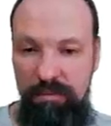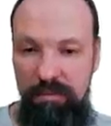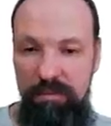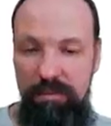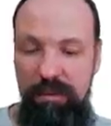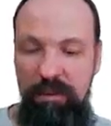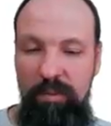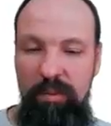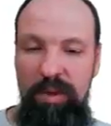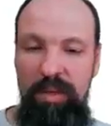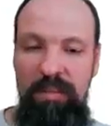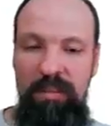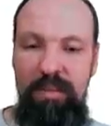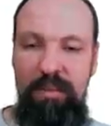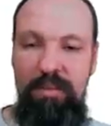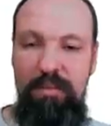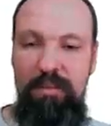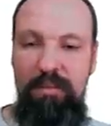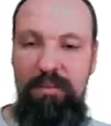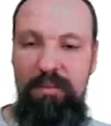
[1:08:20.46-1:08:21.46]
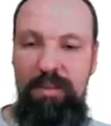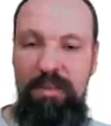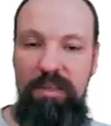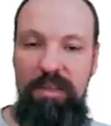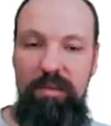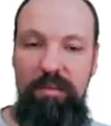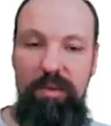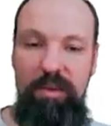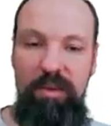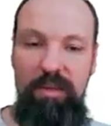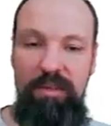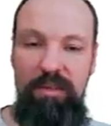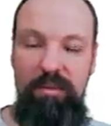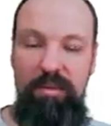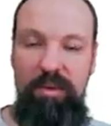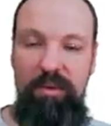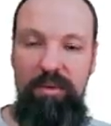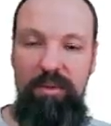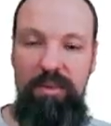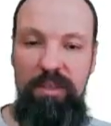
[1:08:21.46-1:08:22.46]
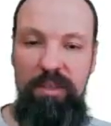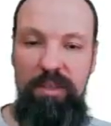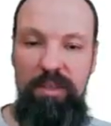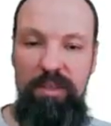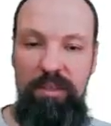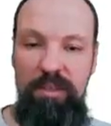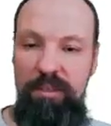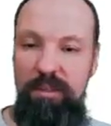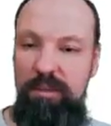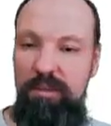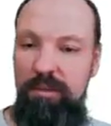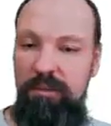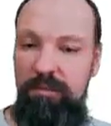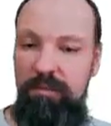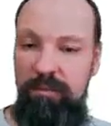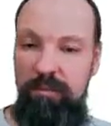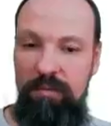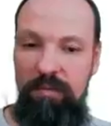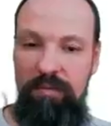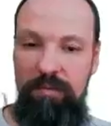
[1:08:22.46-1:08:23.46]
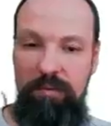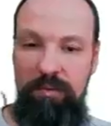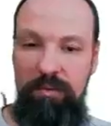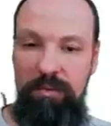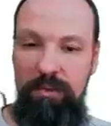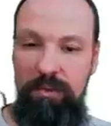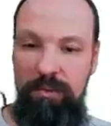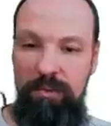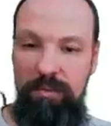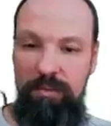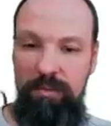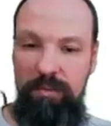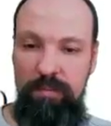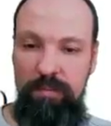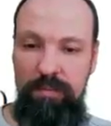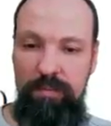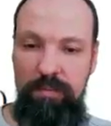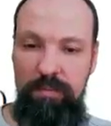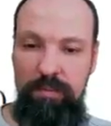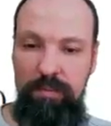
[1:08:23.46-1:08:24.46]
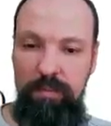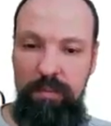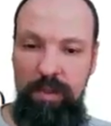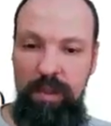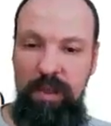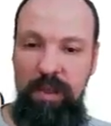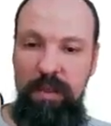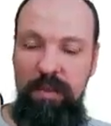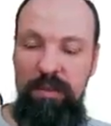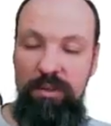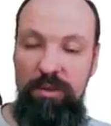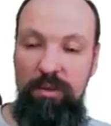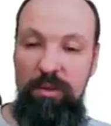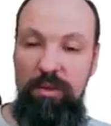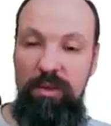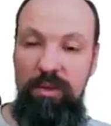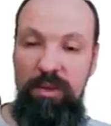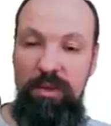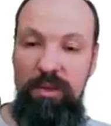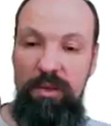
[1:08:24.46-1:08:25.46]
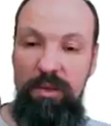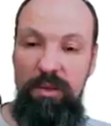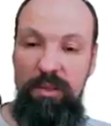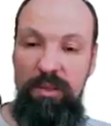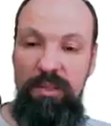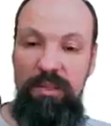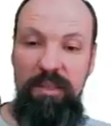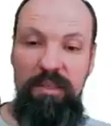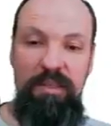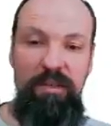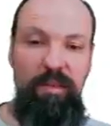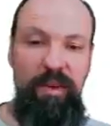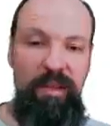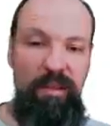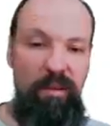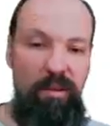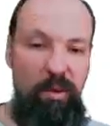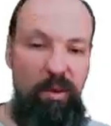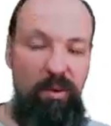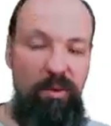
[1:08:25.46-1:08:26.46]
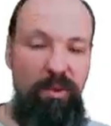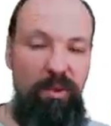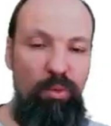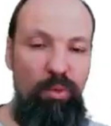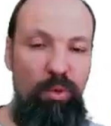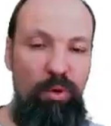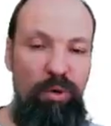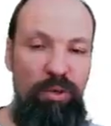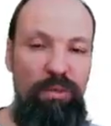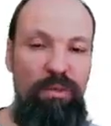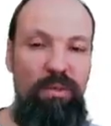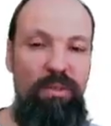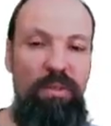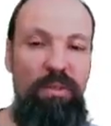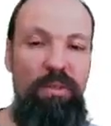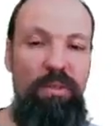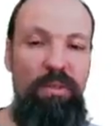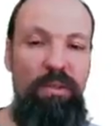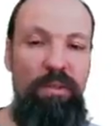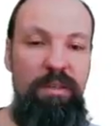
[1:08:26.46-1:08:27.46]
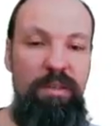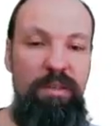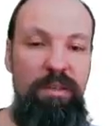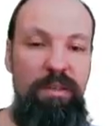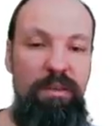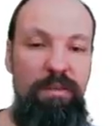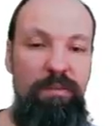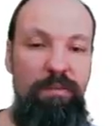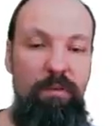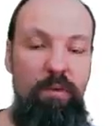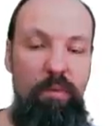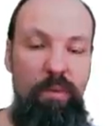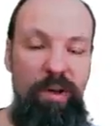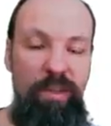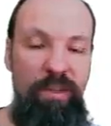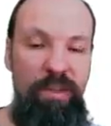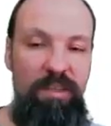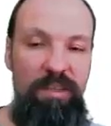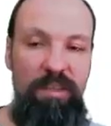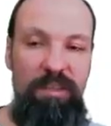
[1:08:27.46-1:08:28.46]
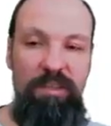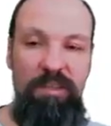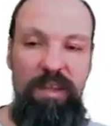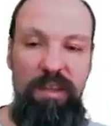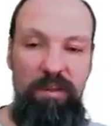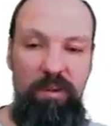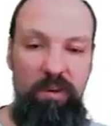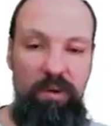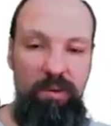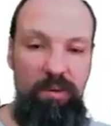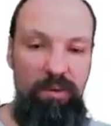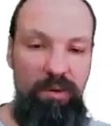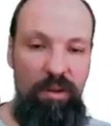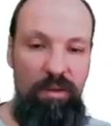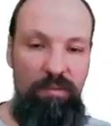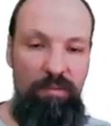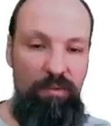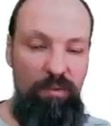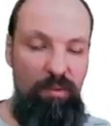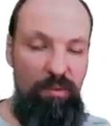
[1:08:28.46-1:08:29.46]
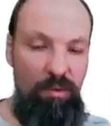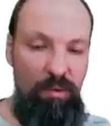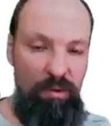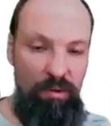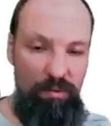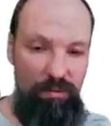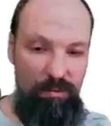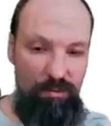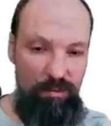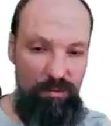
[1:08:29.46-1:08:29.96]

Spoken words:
the basic setup is about stationarity, of course. So this estimator also works for matrices, not only for